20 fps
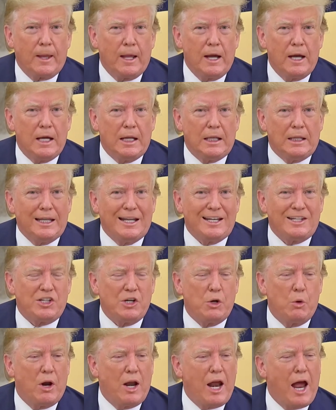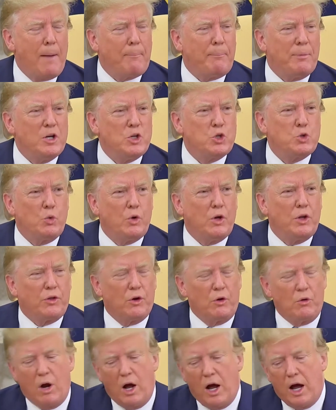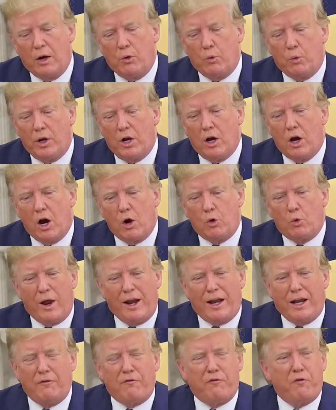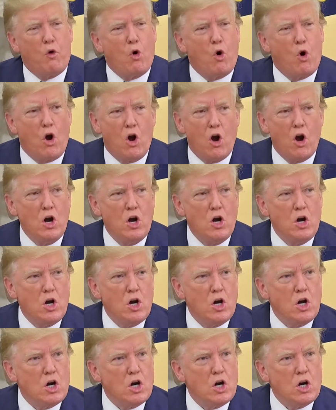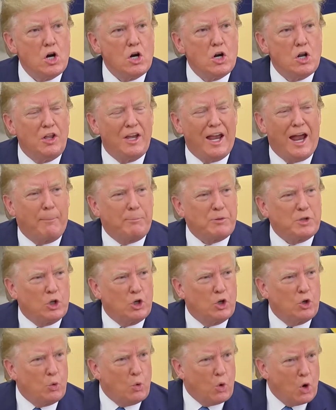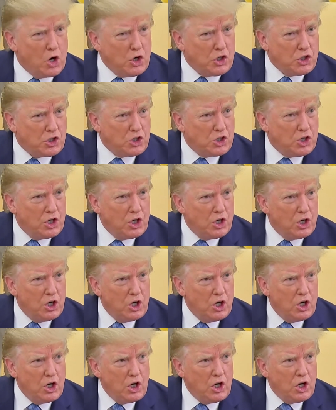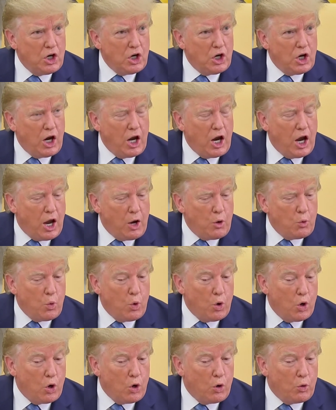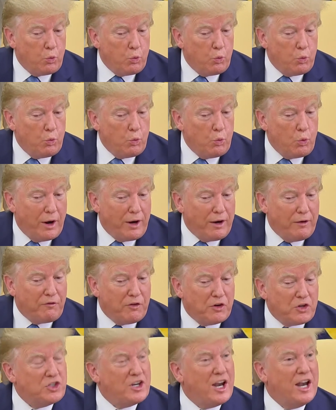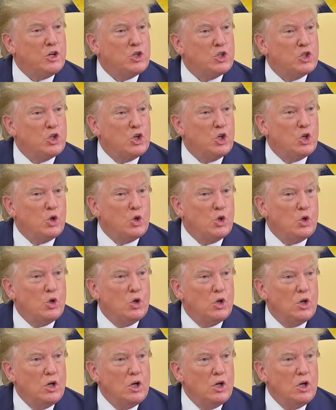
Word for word: uh, let's see what happens with Iran. We are ready for the absolute worst, and we're ready for sense, too.